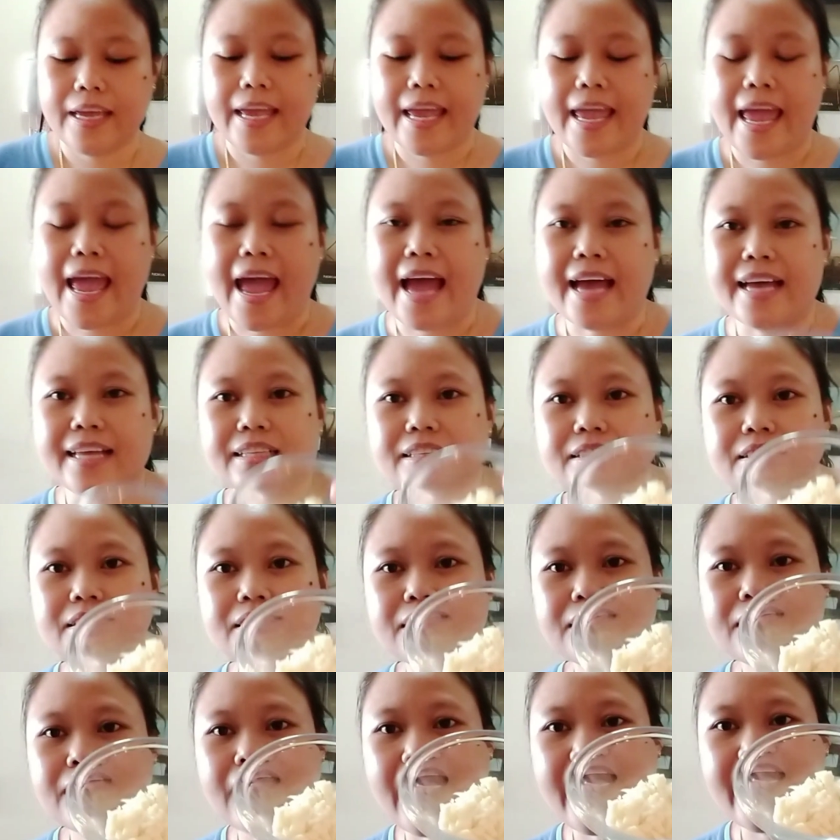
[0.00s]
And
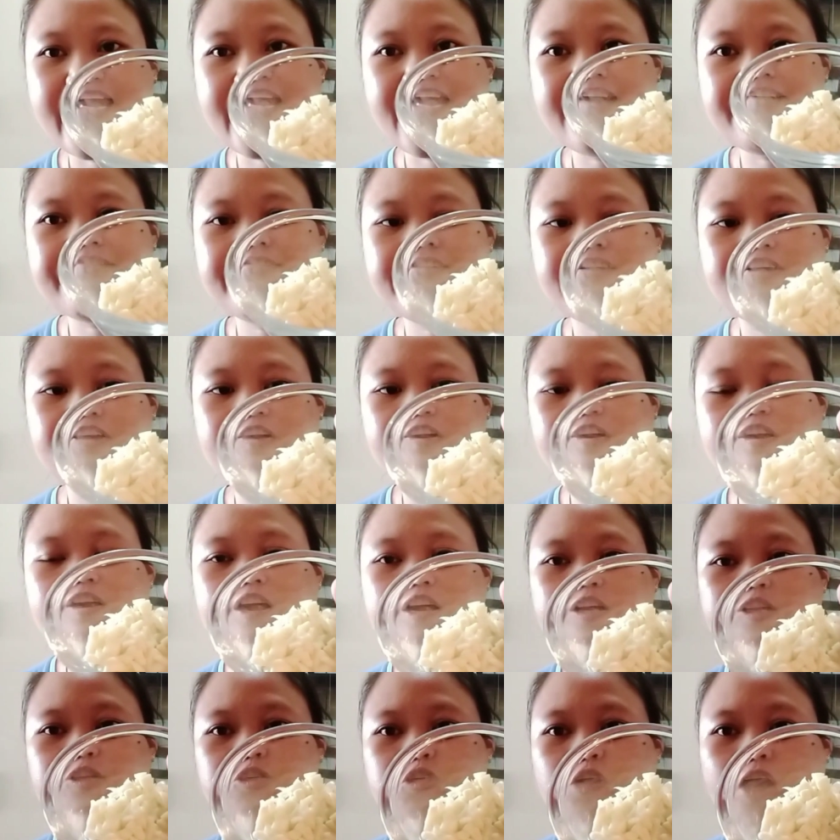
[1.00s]
I have here
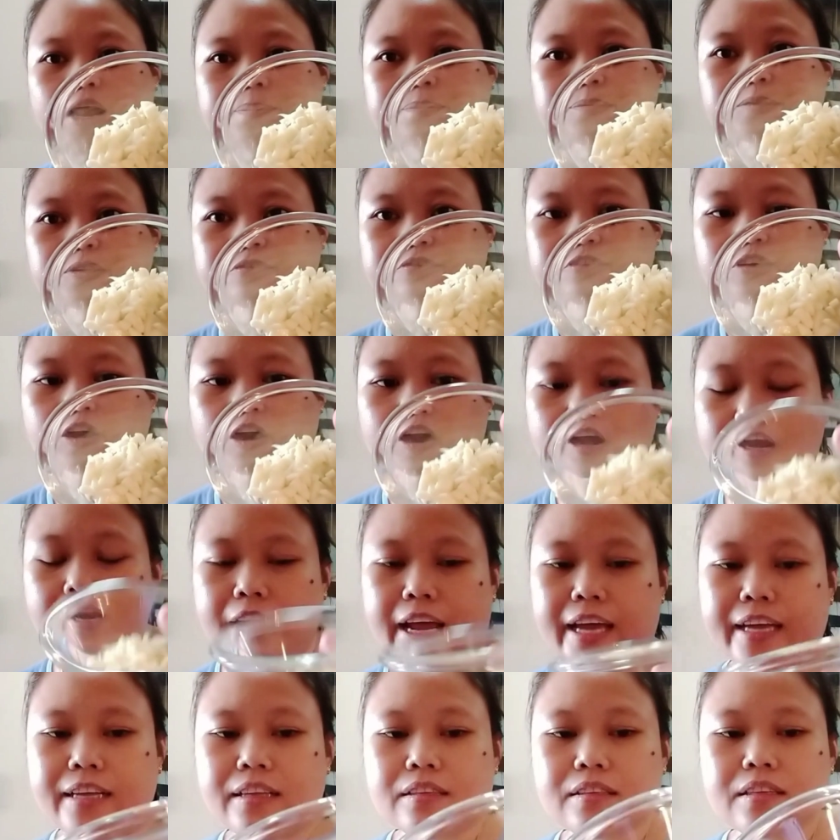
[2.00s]
a chopped of
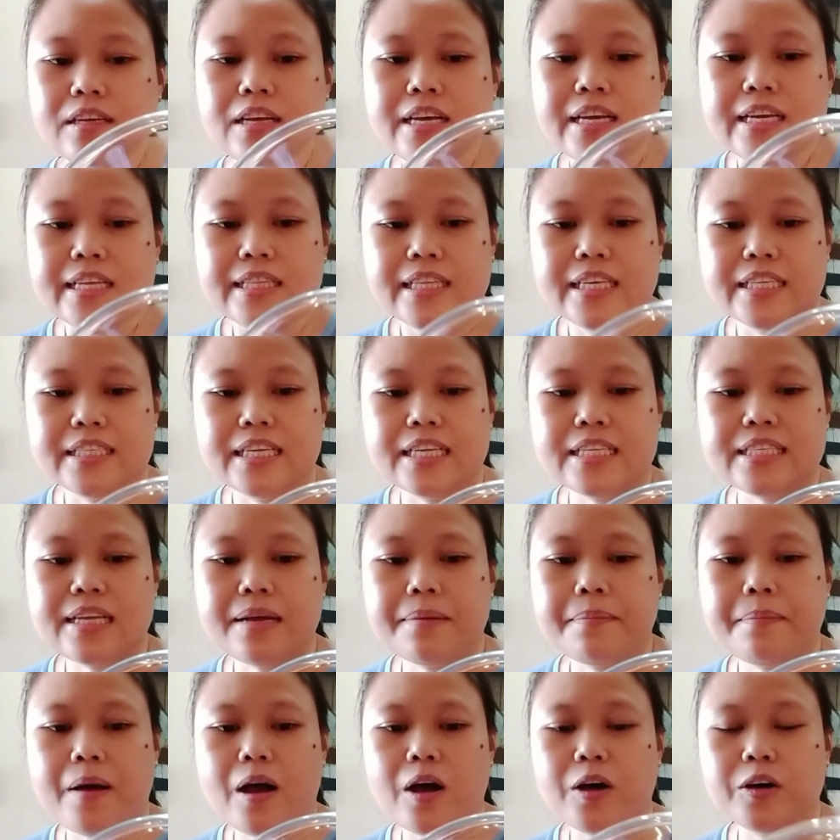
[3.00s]
garlic. This is
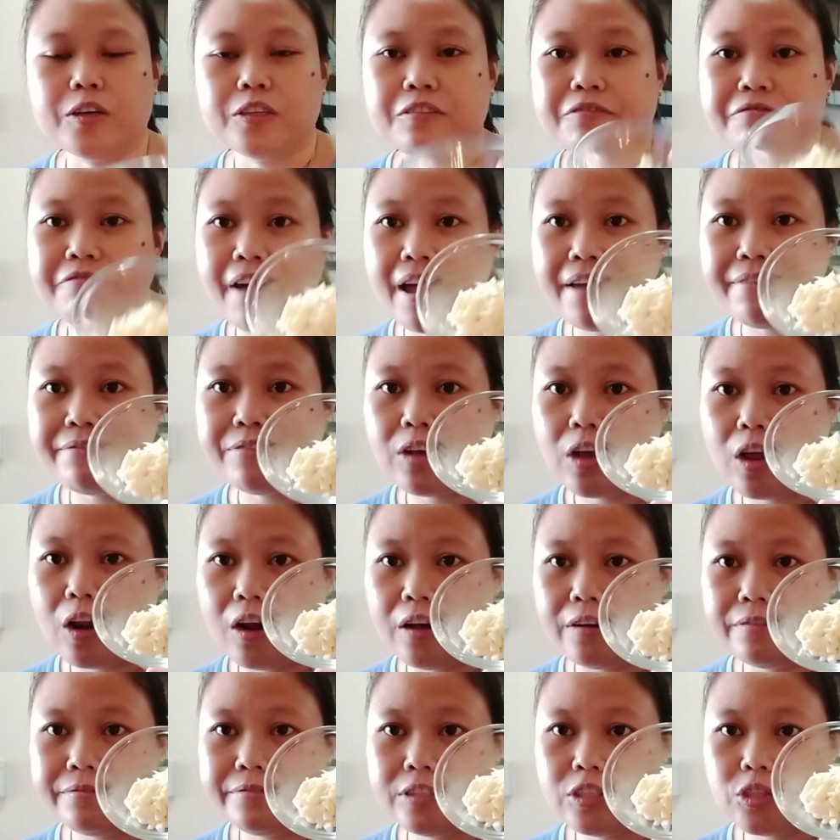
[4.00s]
about 5
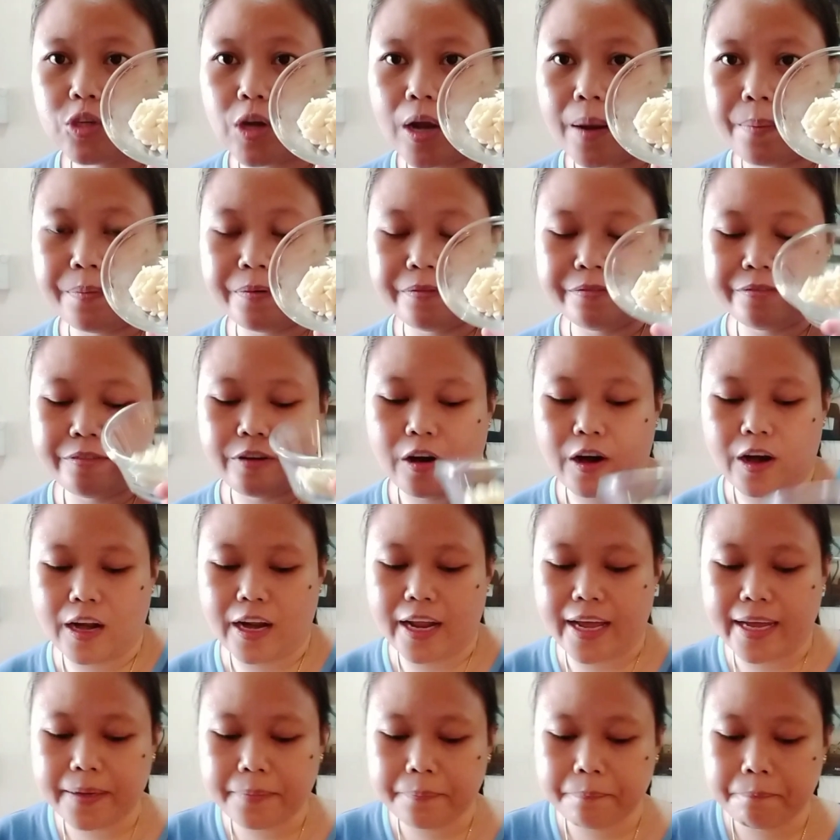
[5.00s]
cloves chop of
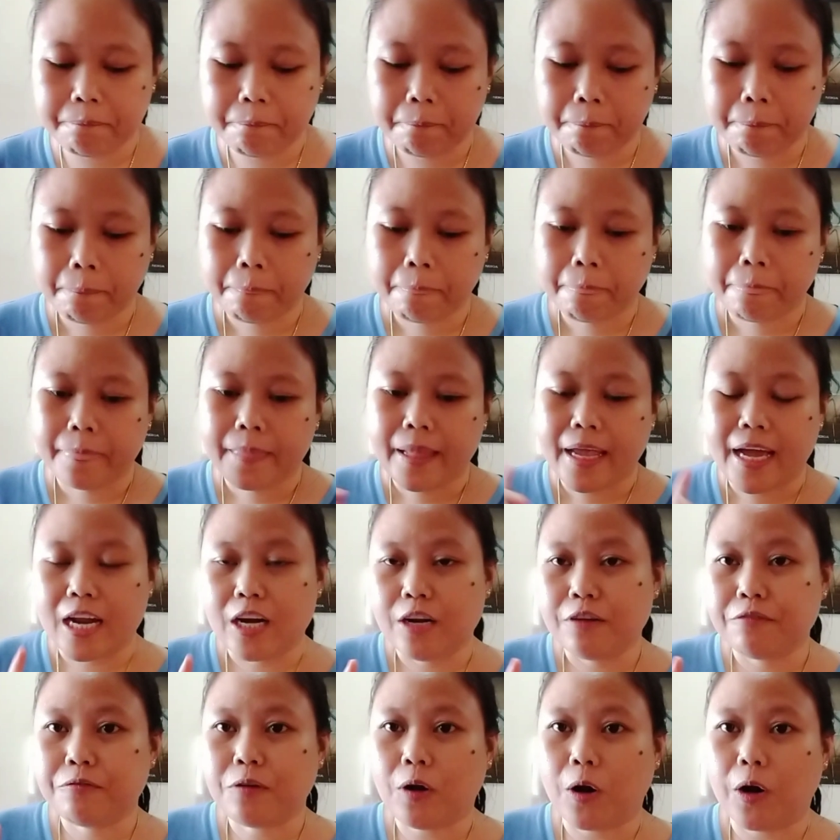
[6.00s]
garlic. And
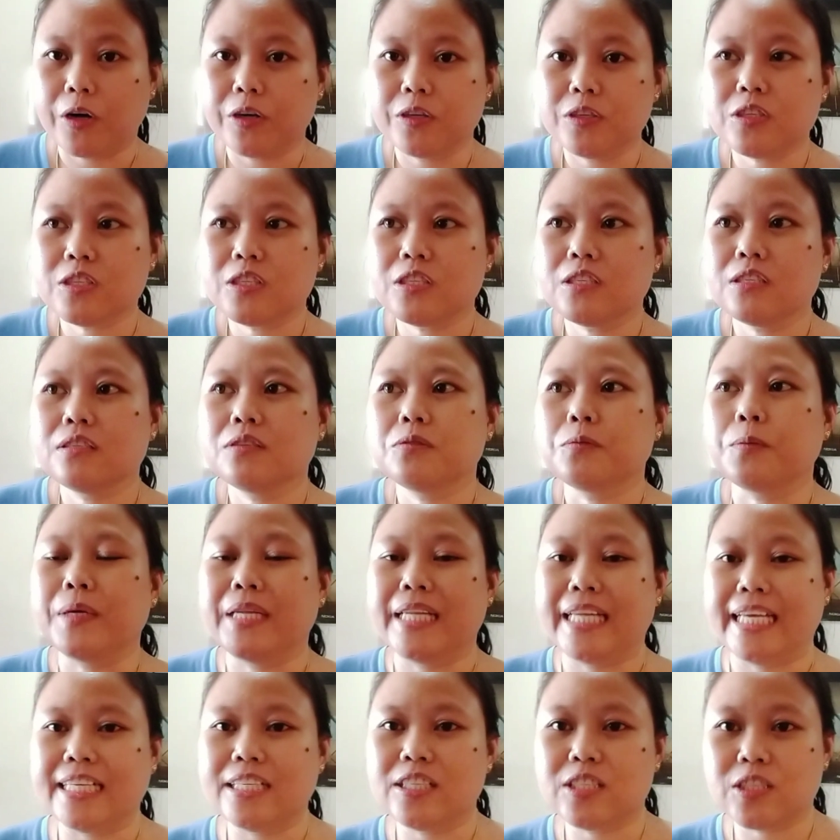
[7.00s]
of course we
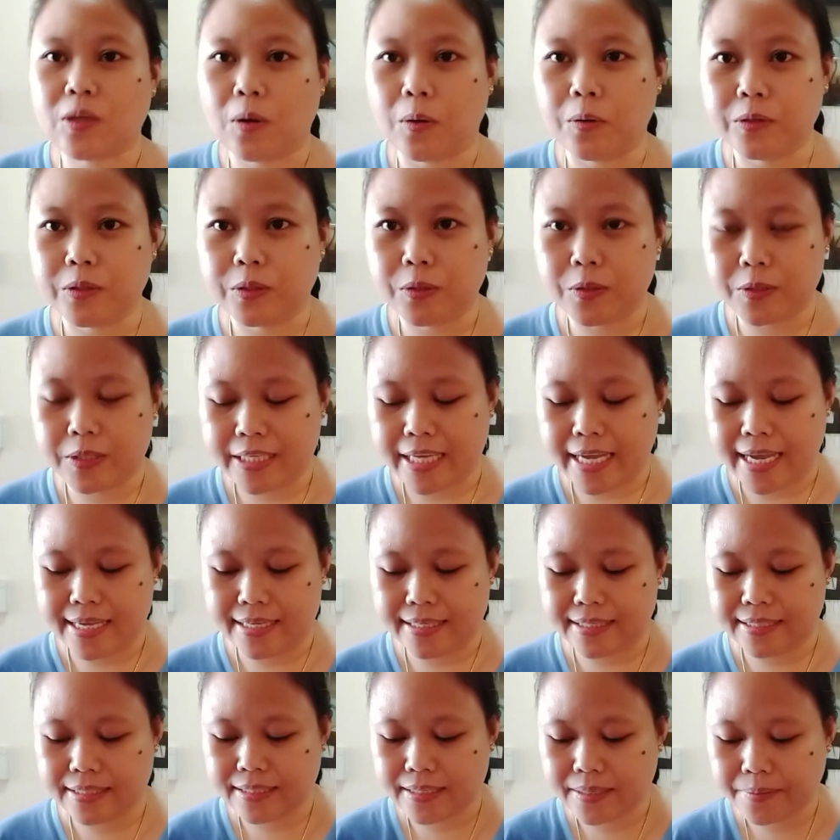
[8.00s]
need salt to
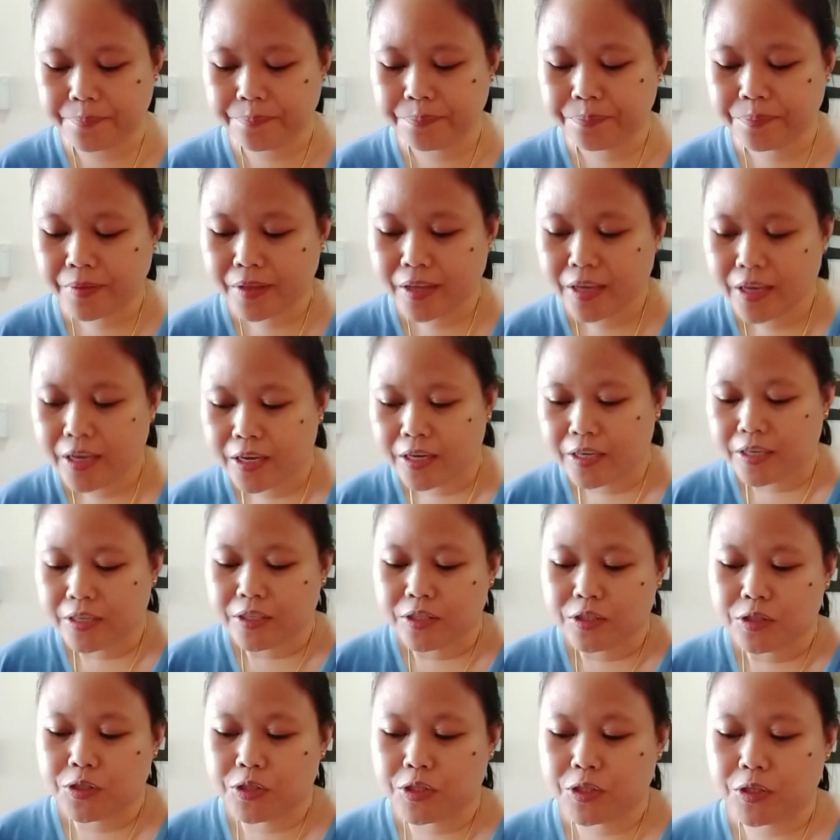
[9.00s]
taste.
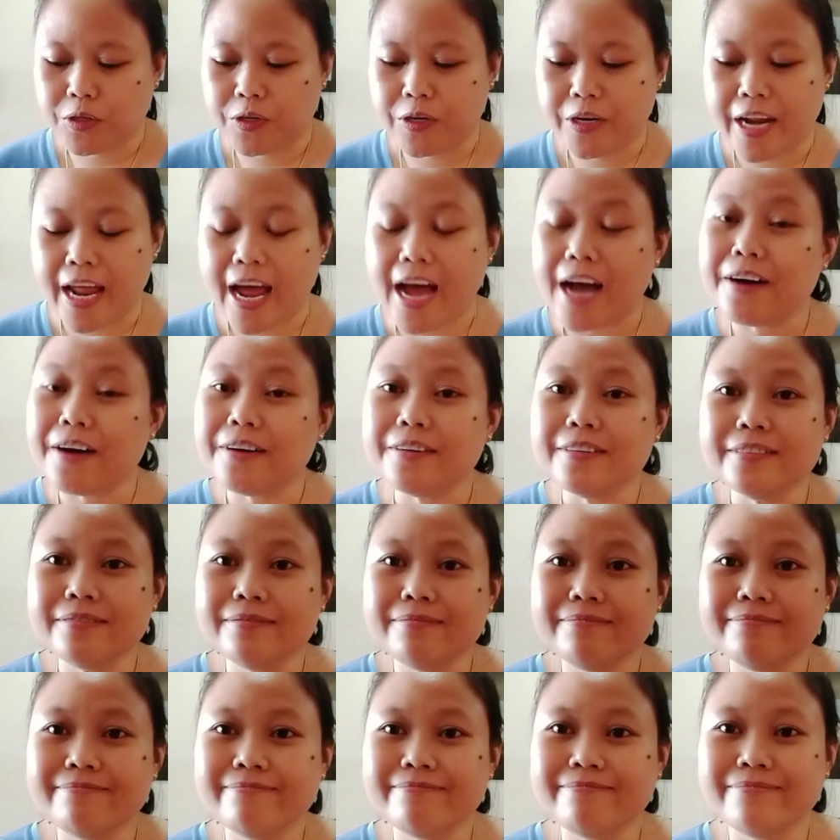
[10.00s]
So now,
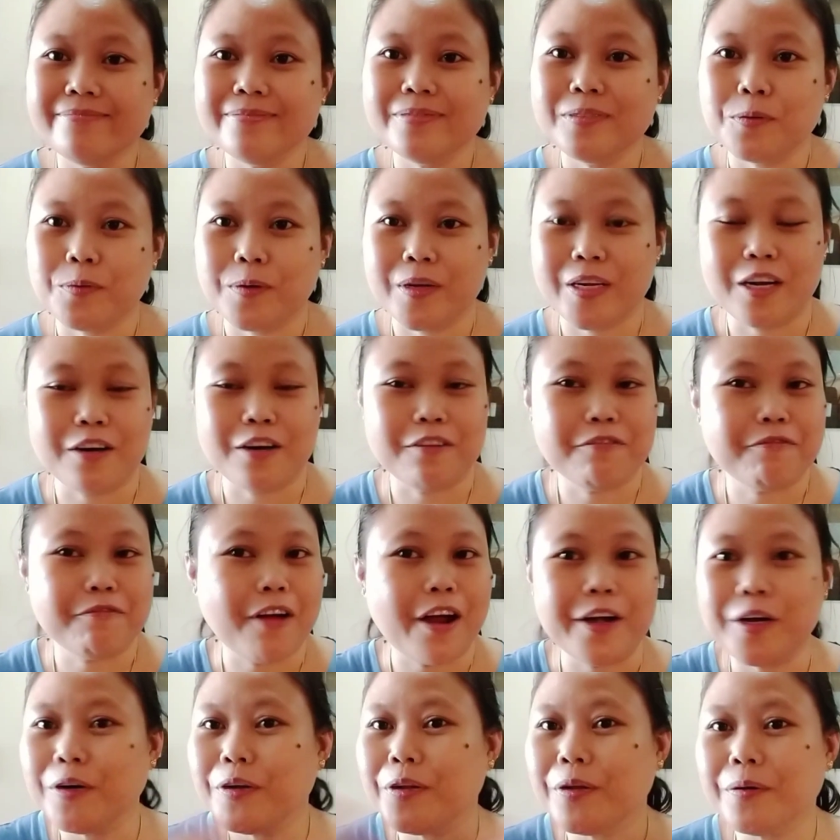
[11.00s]
without
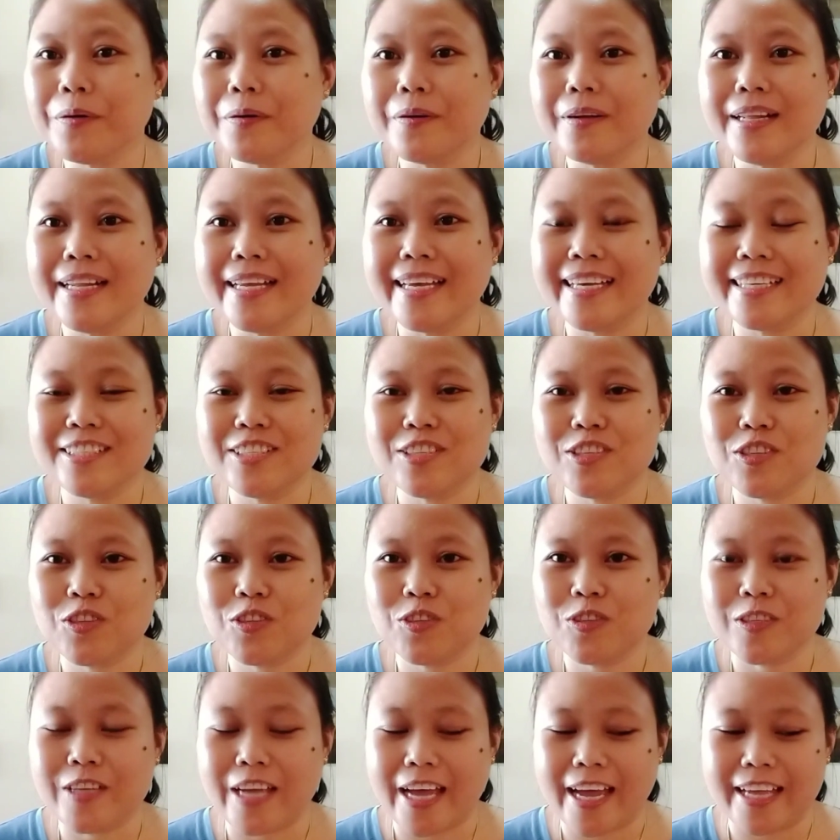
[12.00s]
further ado, let's
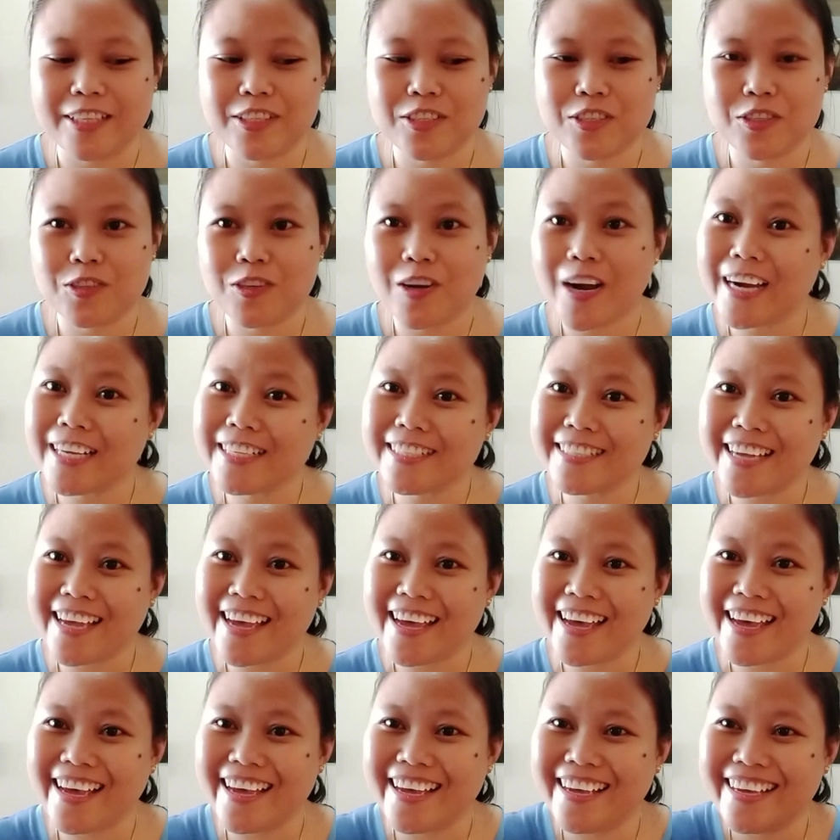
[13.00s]
get
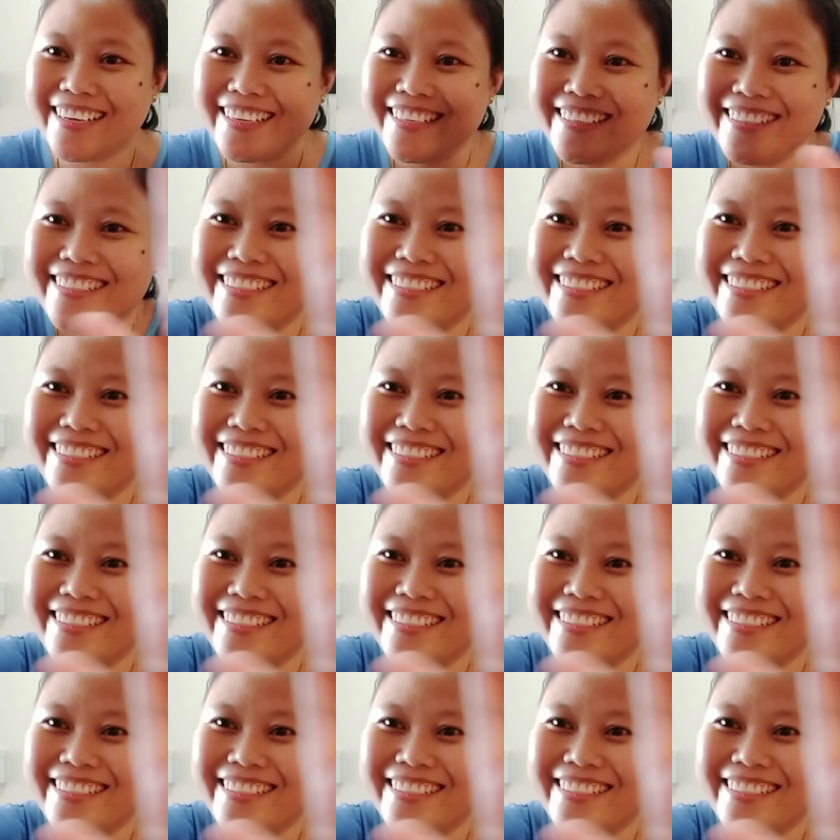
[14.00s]
started.